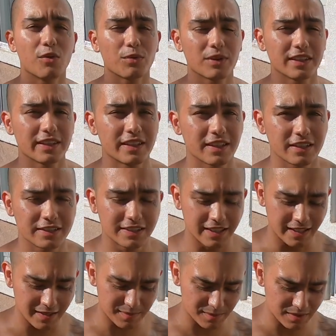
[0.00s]
Really good
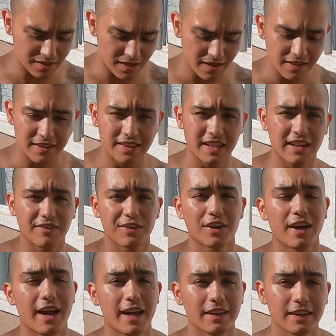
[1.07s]
tip, think of your
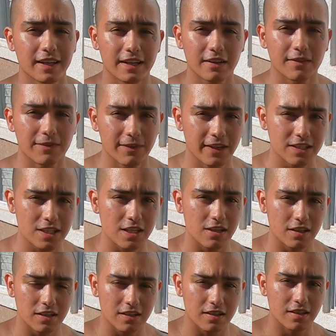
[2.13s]
hand like a fish
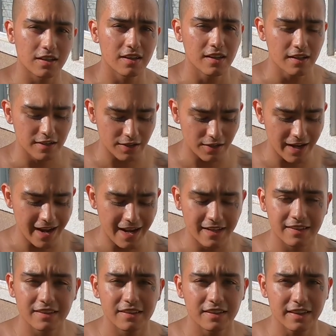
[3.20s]
hook. Your
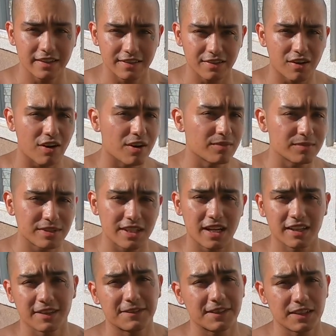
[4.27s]
hand and your arms
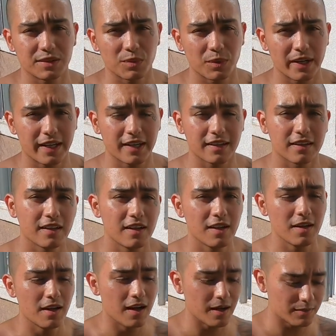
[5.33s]
not lifting the weight.
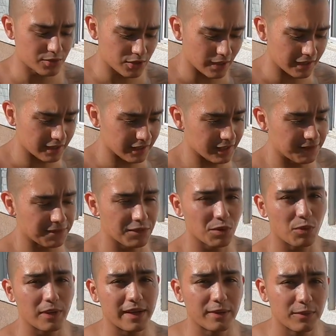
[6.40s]
I'm trying to lift the
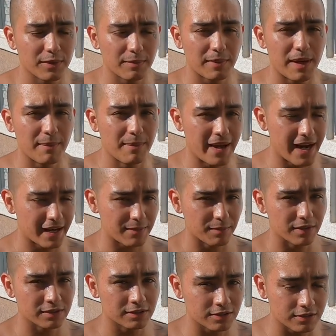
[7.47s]
weight with my back
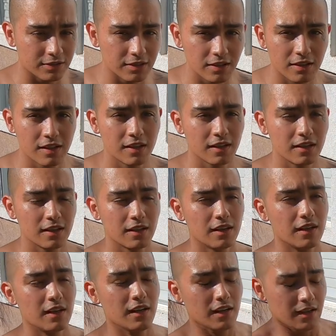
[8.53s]
muscle.
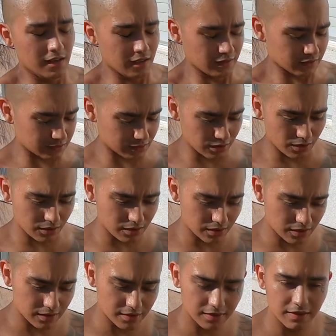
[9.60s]
So
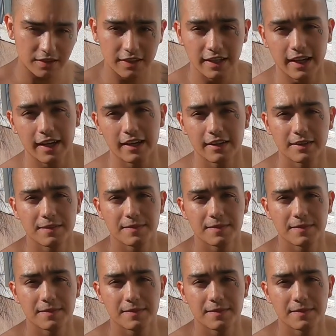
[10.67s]
yeah.